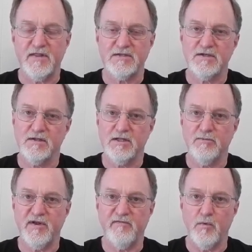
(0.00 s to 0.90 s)
It's a little
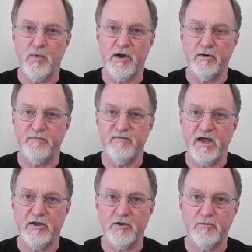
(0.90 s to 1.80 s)
bit of a weird
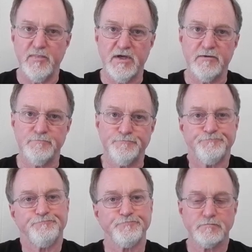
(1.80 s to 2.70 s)
value, but
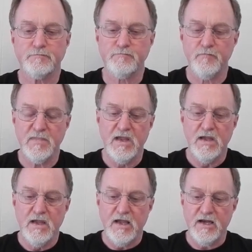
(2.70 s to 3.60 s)

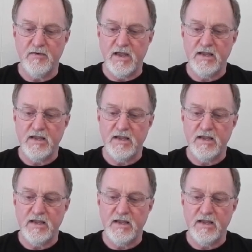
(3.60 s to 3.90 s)
anyway,